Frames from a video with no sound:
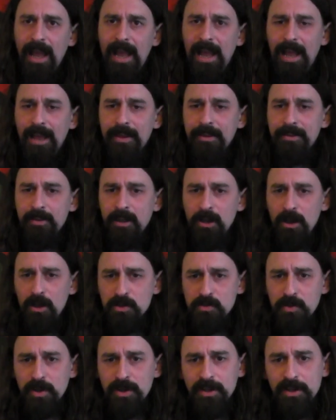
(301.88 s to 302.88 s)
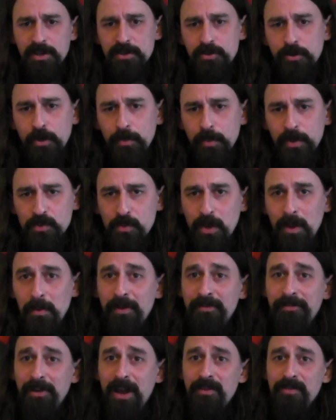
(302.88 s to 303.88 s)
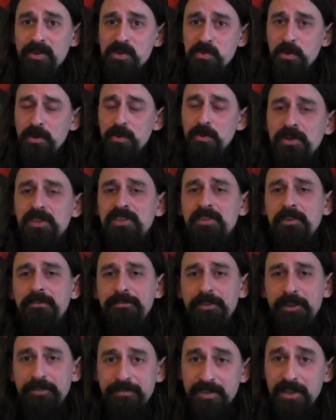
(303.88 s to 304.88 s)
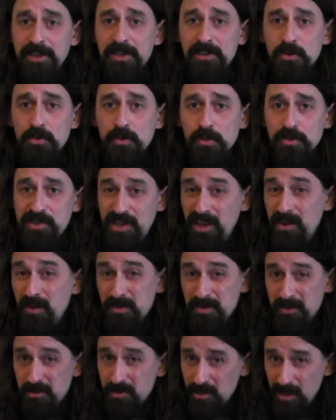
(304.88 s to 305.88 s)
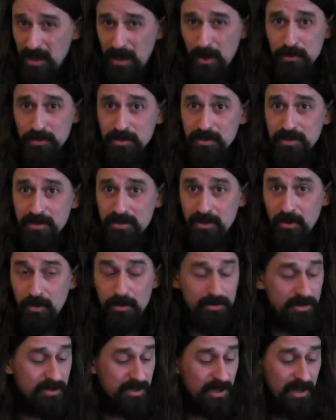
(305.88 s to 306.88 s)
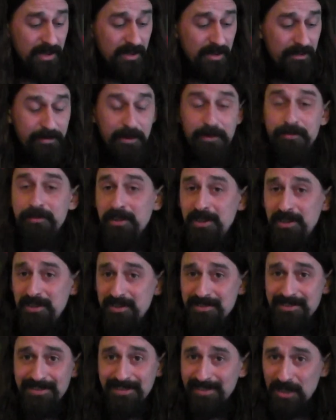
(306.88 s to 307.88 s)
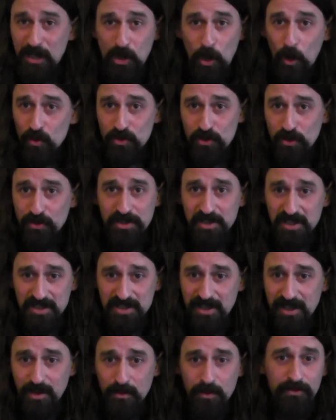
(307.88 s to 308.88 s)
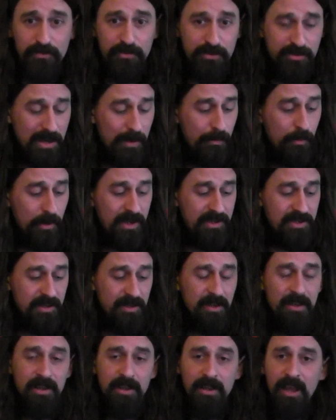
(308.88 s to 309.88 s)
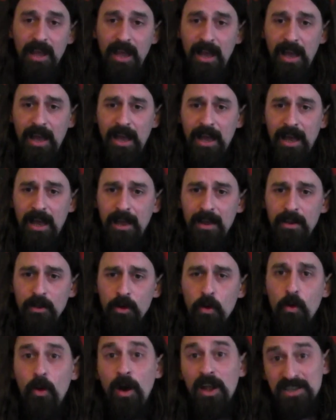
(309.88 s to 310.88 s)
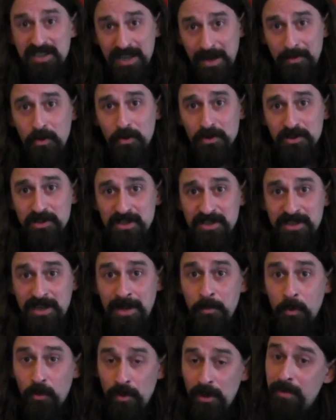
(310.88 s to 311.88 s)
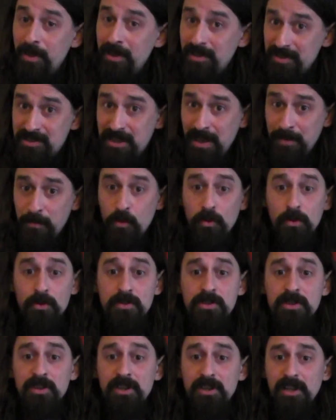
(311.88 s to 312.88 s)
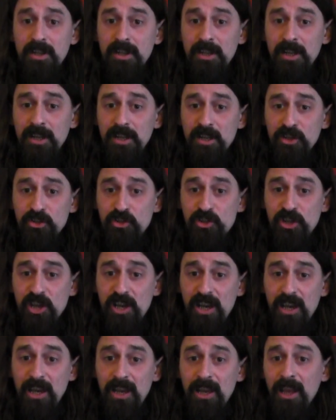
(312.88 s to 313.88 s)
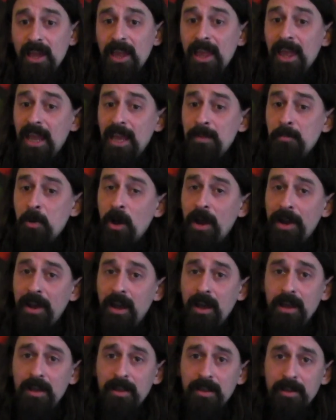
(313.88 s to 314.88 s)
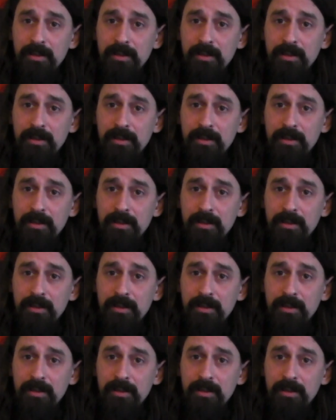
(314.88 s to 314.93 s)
And the last one I'm this group is one of my favourites. this the 50s chord sequence because loads of the songs in the 50s locked onto this sequence for some reason. Not quite the same chords in the same order, but the same chords. G, E minor,